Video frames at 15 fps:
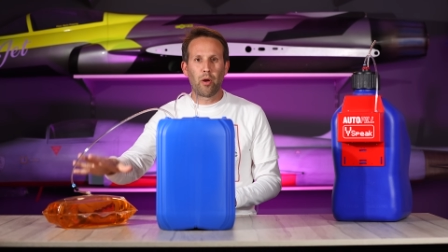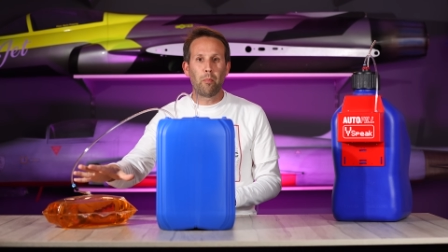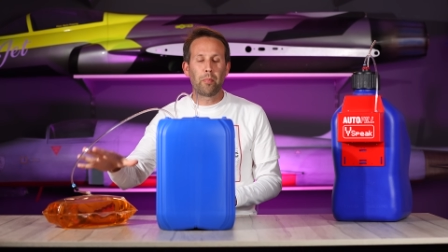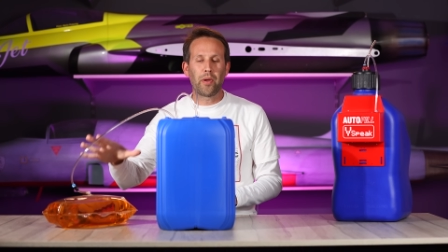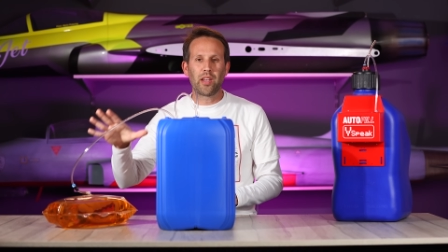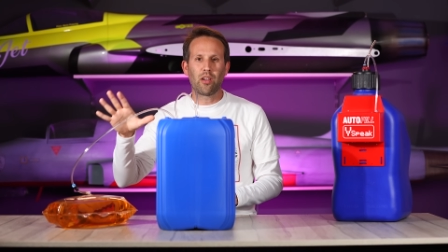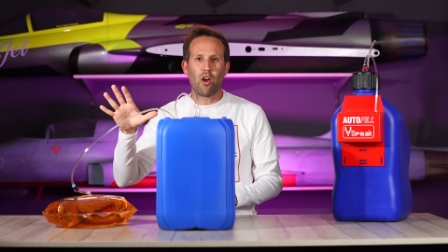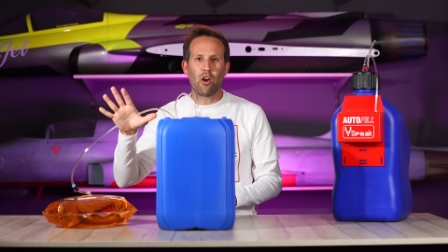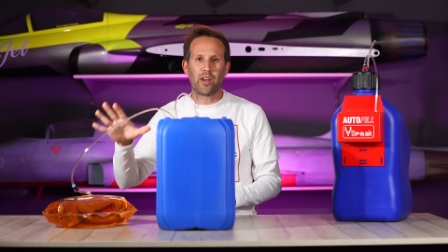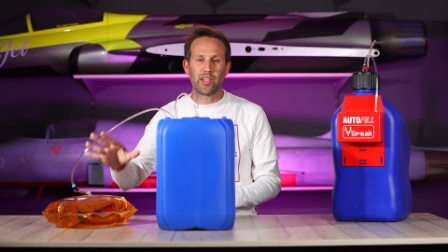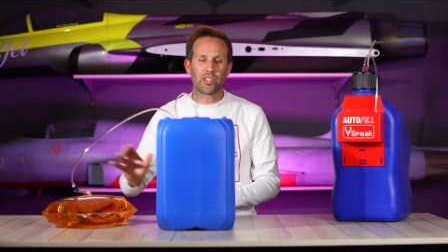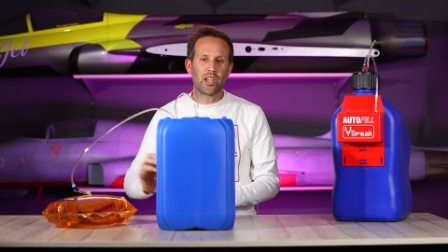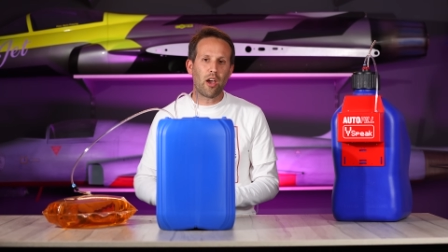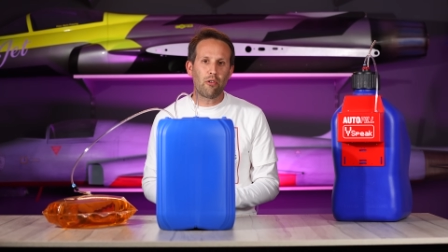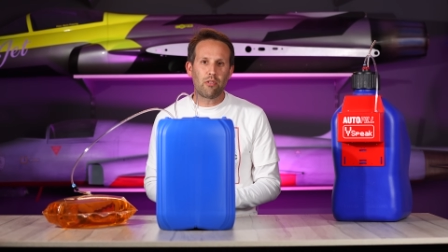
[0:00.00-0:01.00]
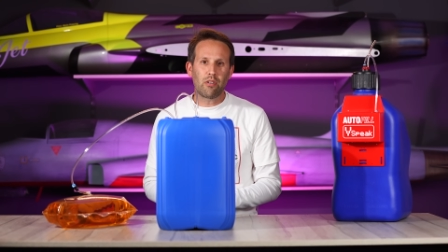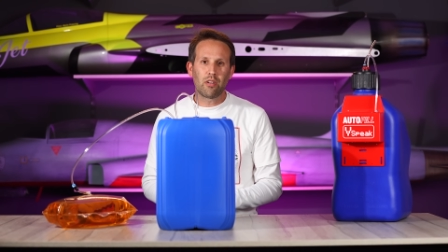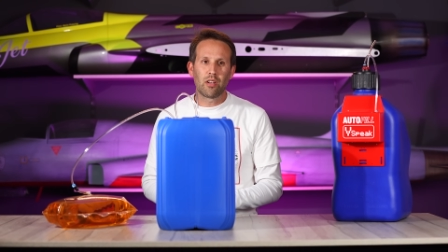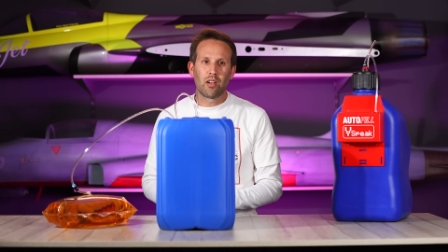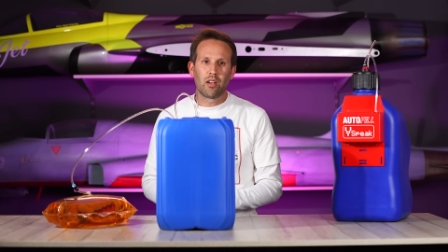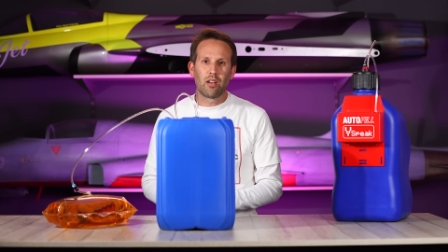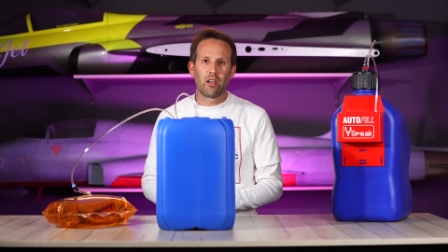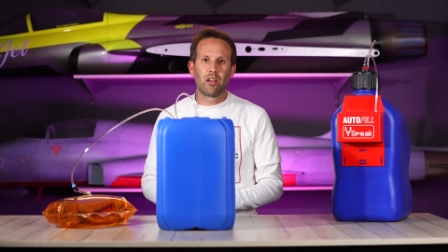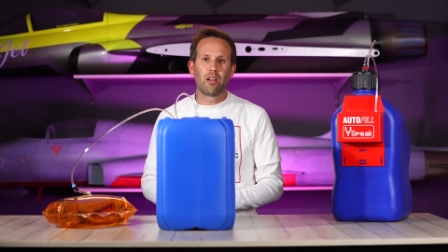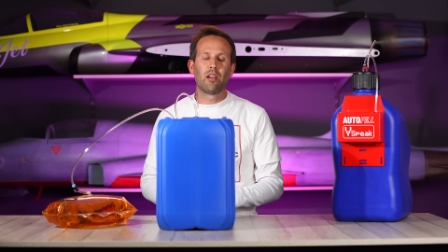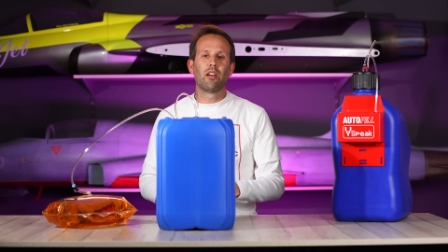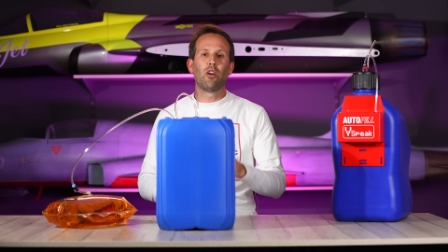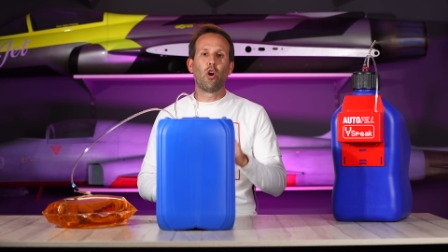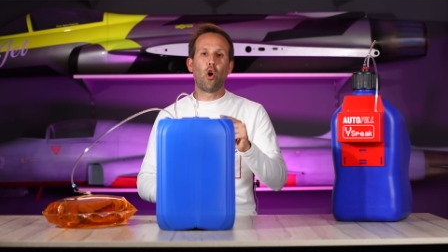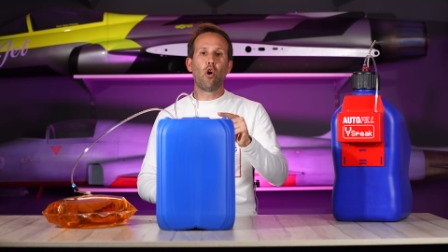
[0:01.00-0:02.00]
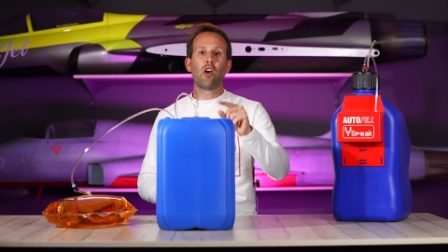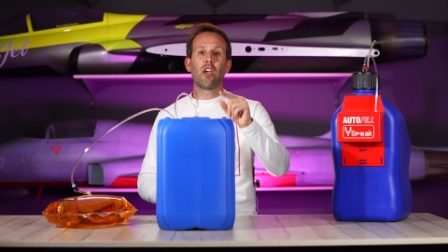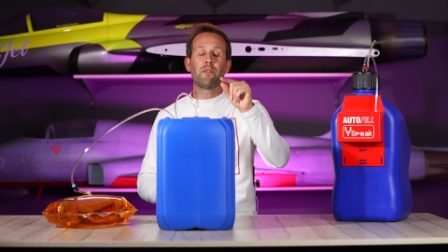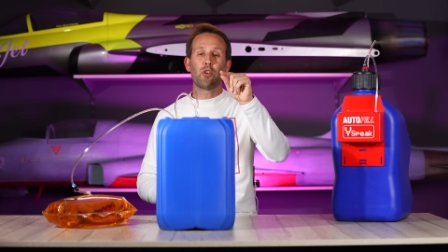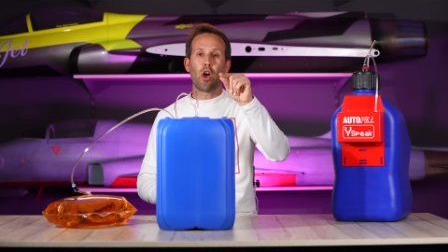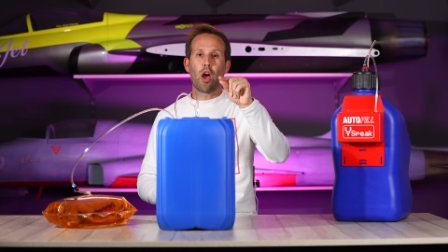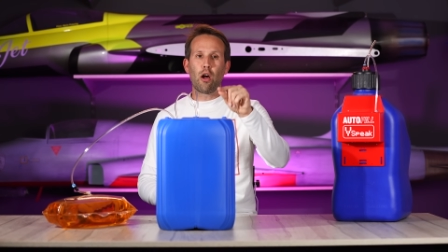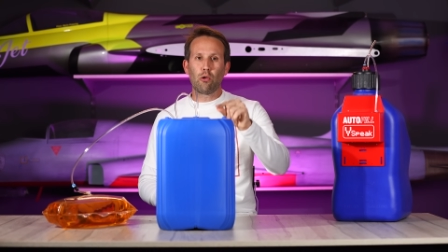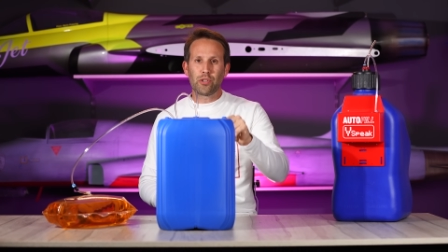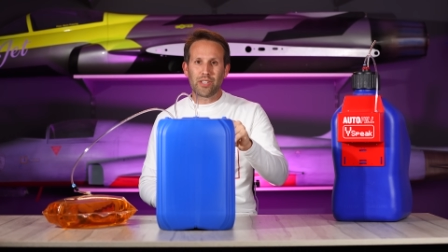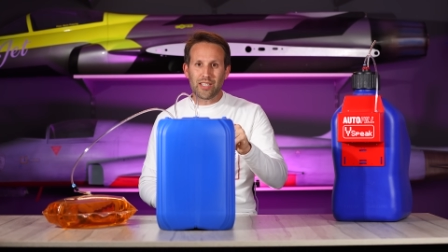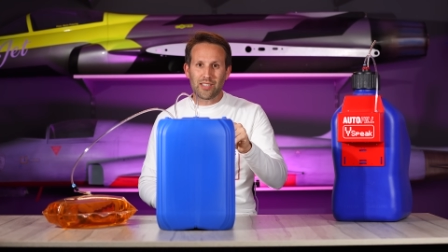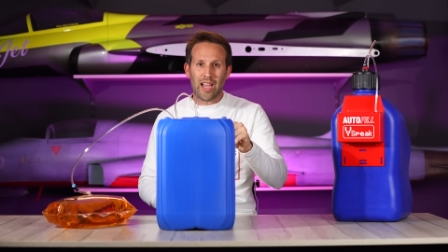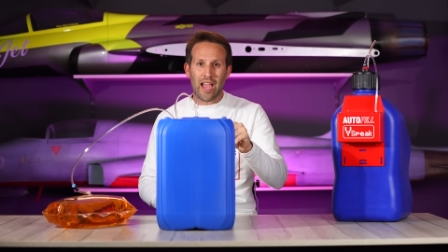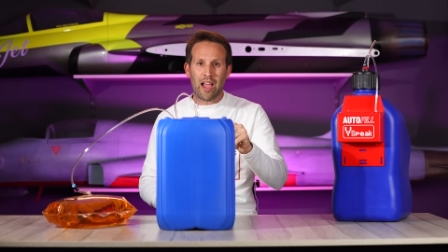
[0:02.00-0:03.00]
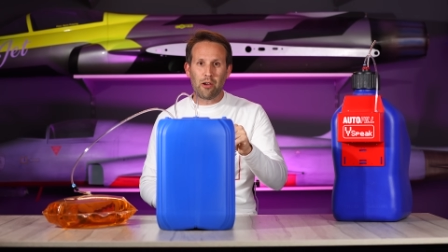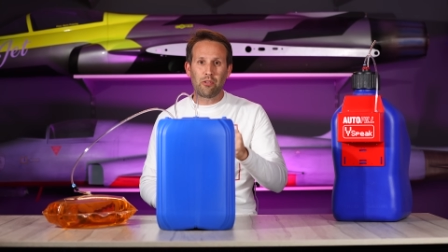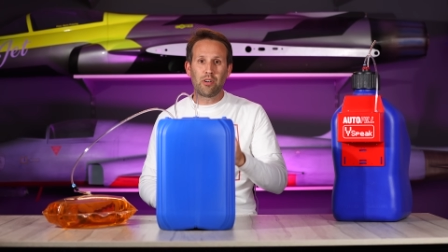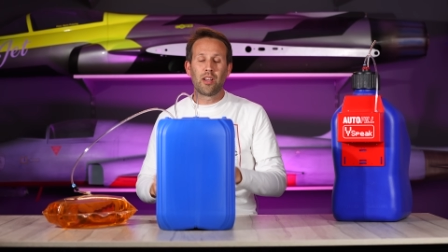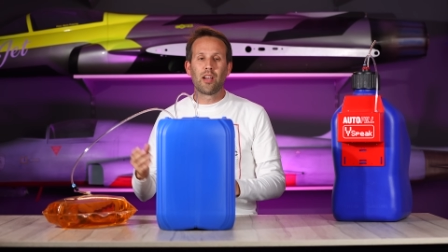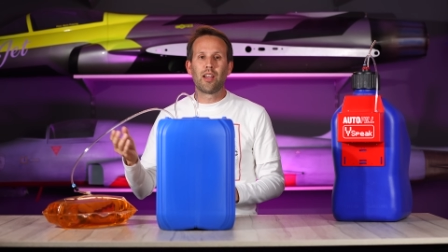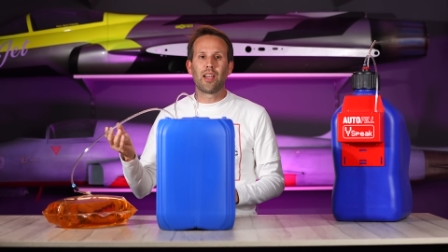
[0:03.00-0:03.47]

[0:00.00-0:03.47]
pumping on its own, or if you hold it down,